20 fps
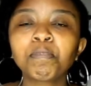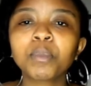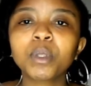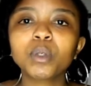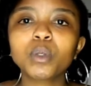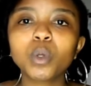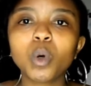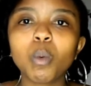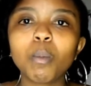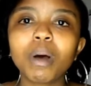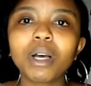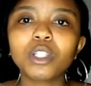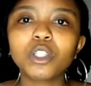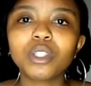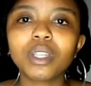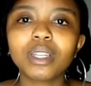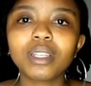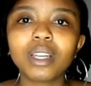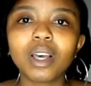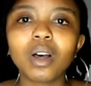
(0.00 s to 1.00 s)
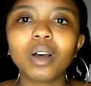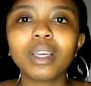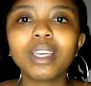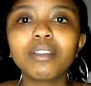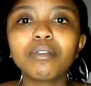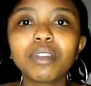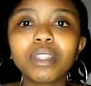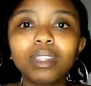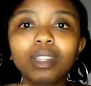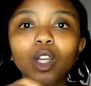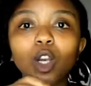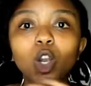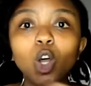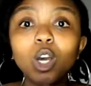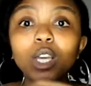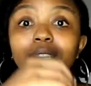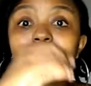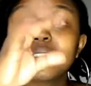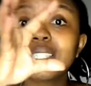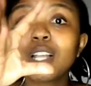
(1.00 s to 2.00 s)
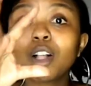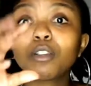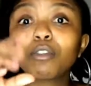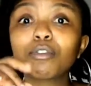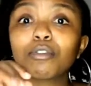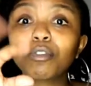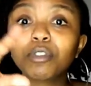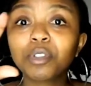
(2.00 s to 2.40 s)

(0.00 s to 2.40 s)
so much that now even the lock itself,